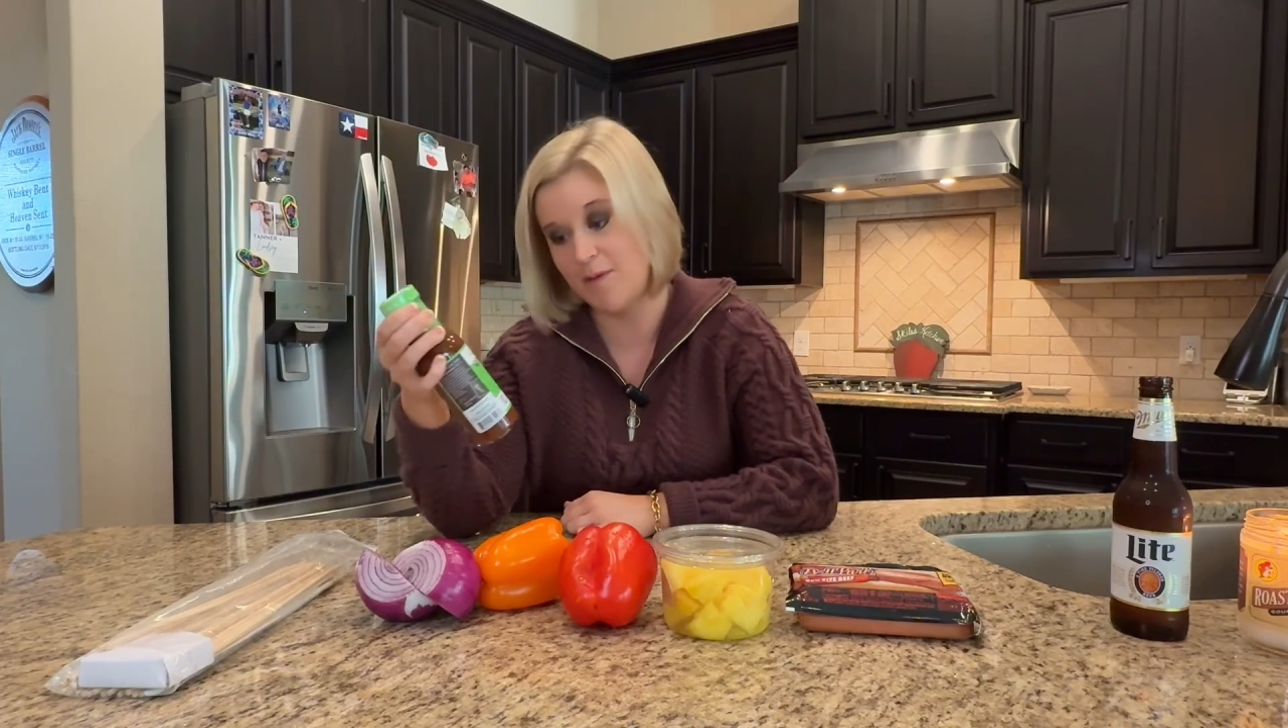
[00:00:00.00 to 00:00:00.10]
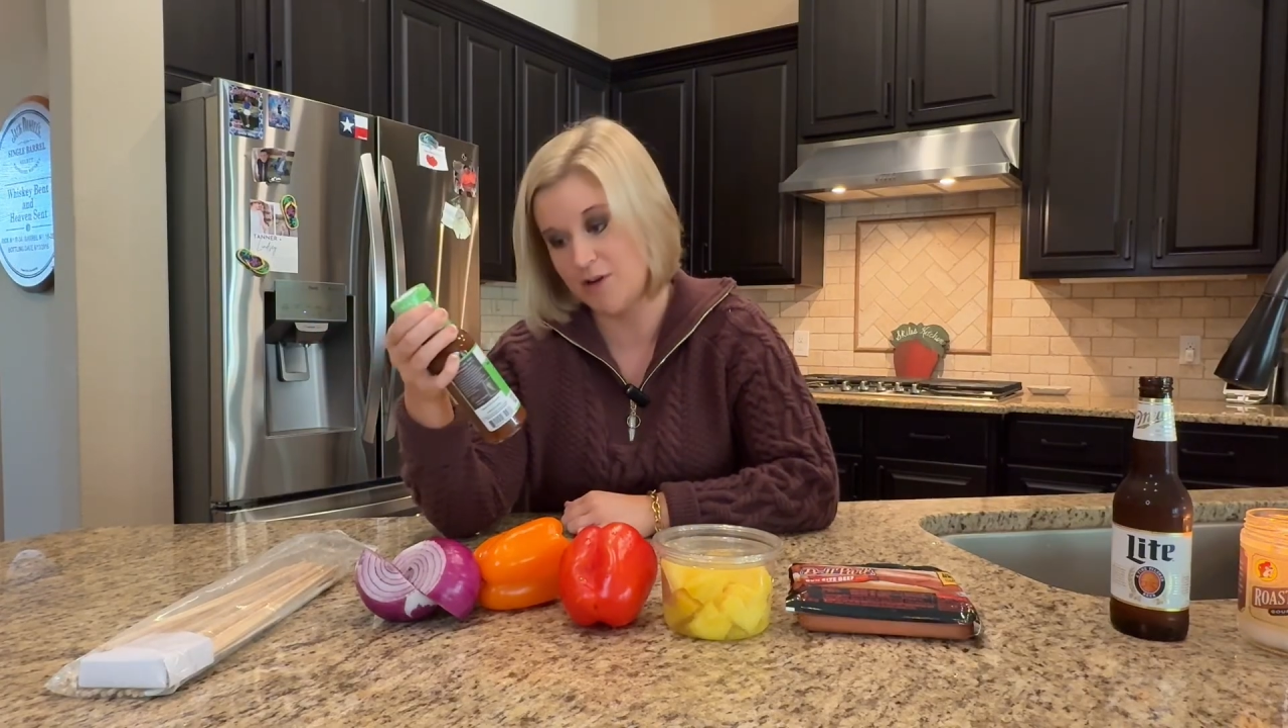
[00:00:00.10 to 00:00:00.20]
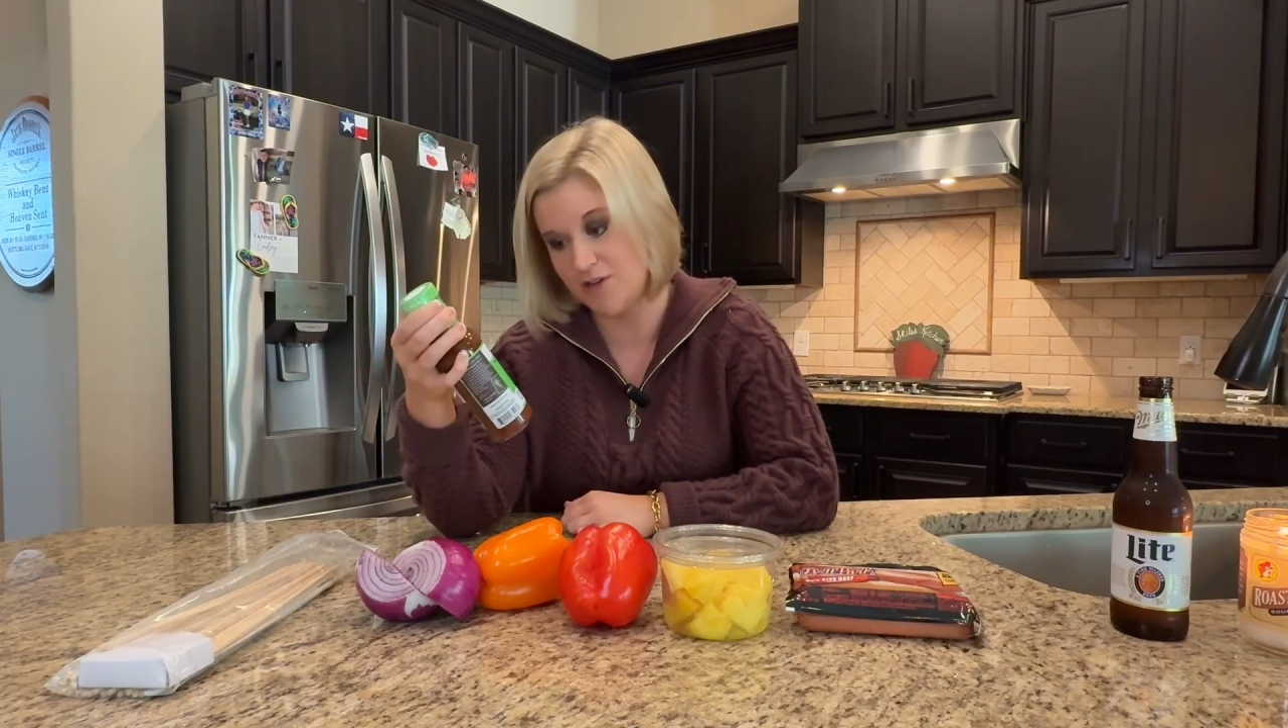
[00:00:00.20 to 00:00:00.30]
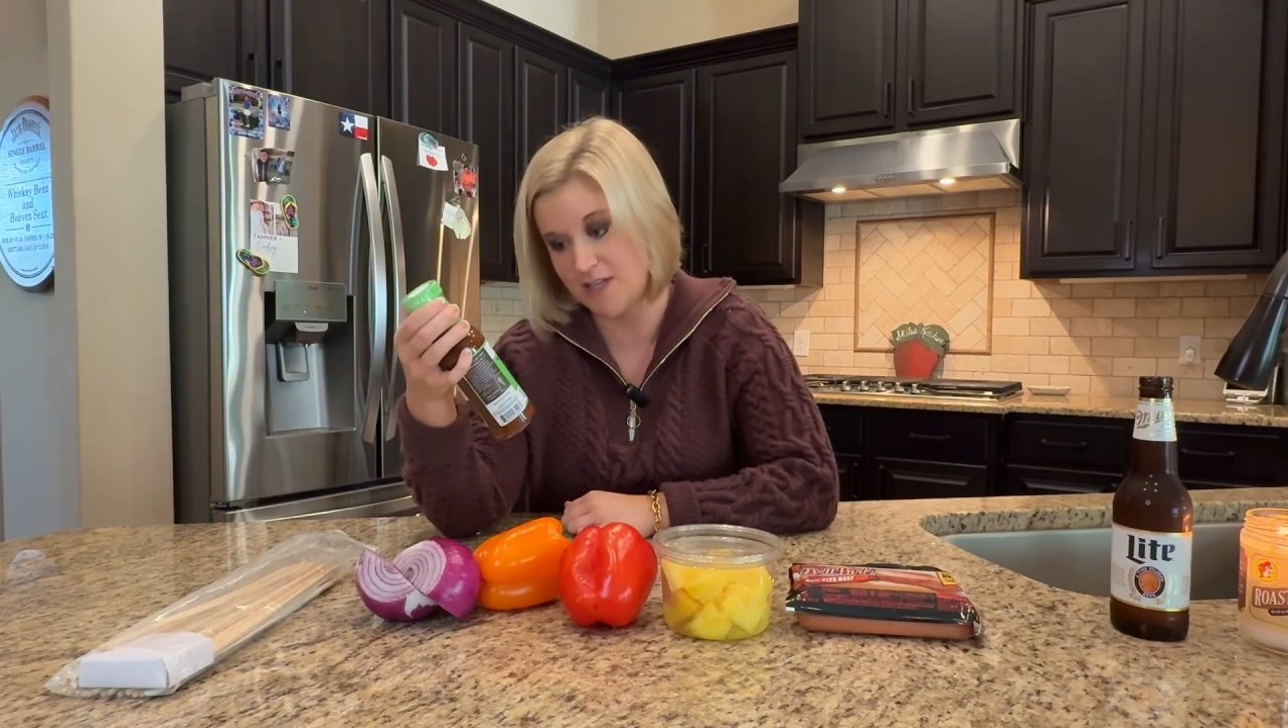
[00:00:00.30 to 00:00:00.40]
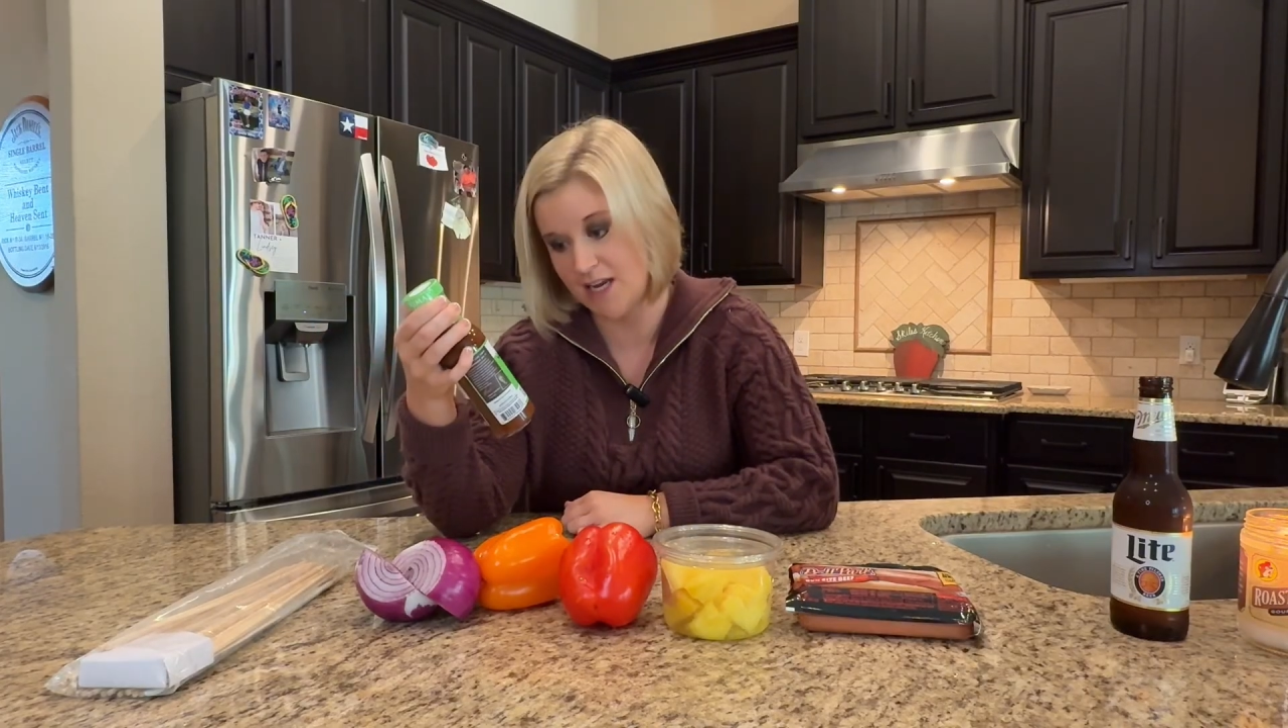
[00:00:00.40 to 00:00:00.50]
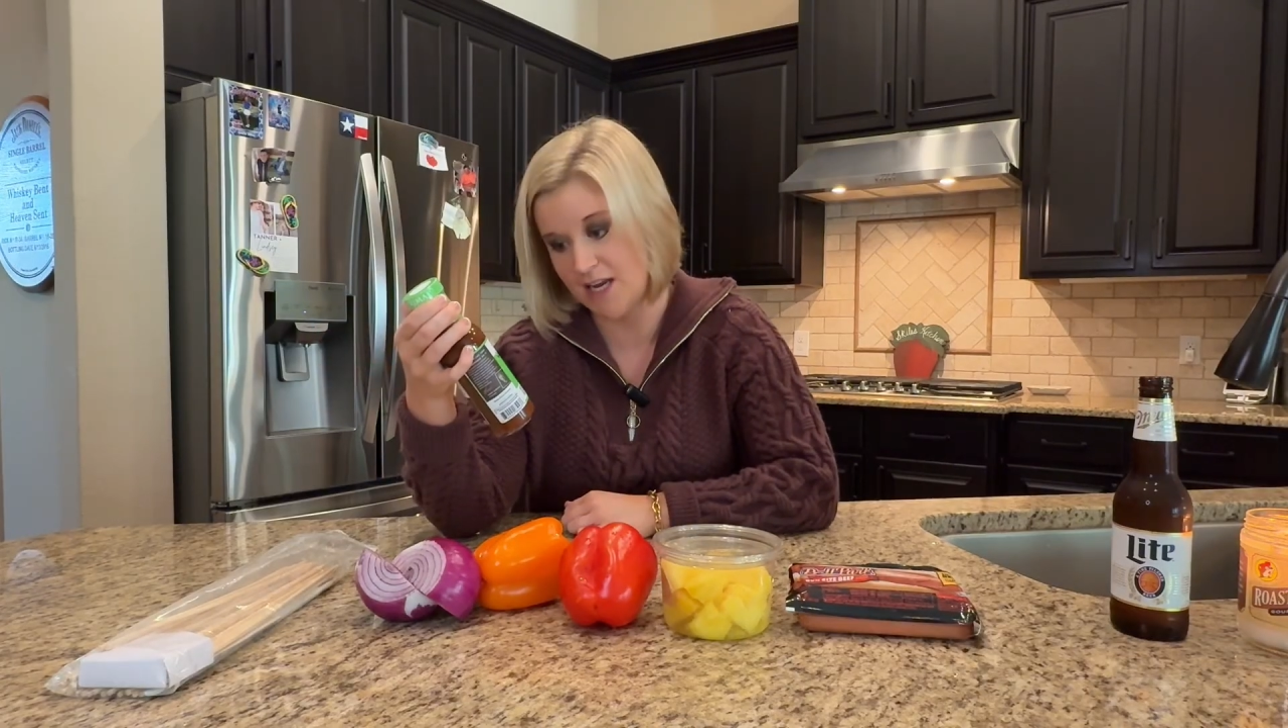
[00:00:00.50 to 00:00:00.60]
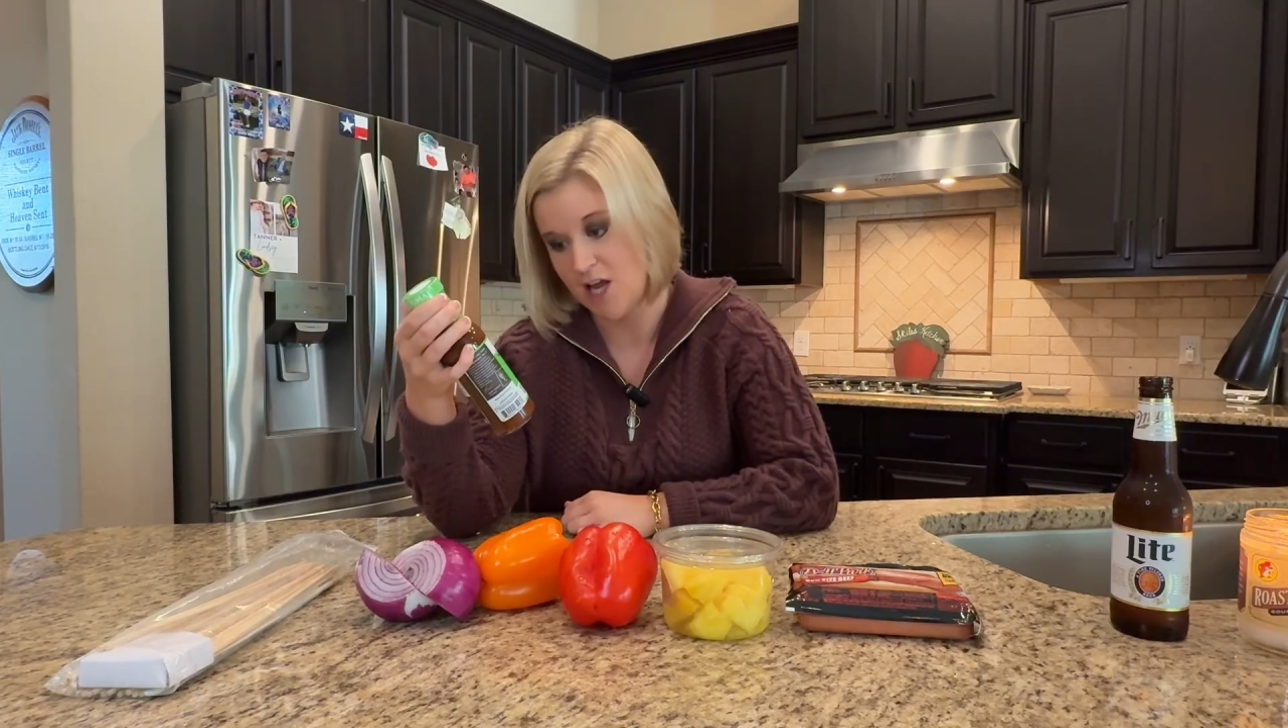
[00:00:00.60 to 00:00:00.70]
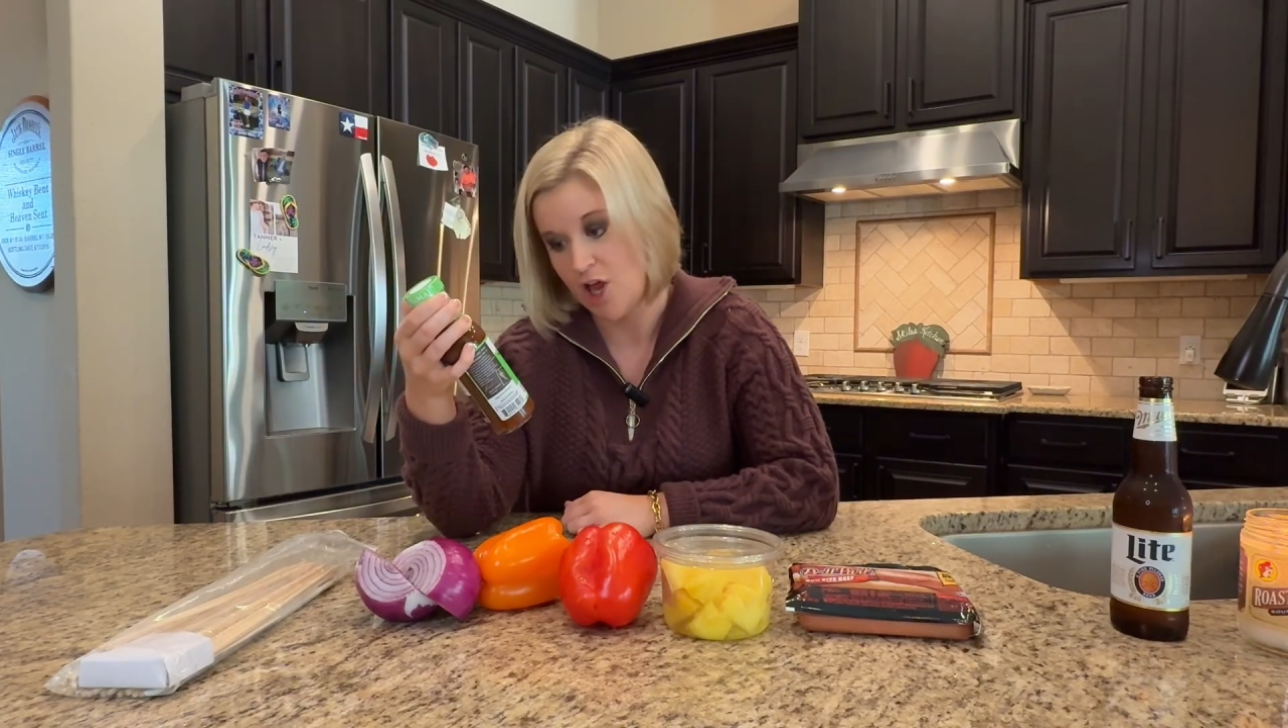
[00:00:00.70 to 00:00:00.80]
using